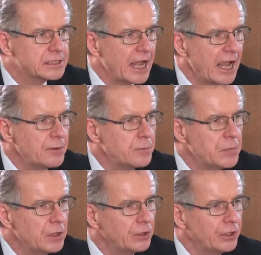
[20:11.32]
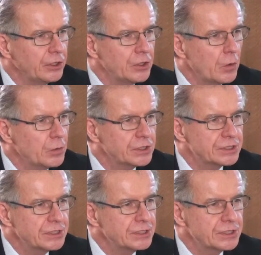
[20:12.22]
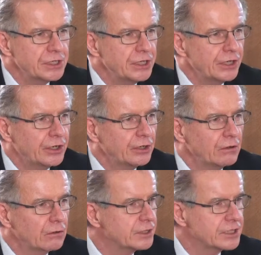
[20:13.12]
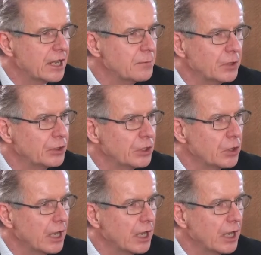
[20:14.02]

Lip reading: 10 million notices a year, or 10 million.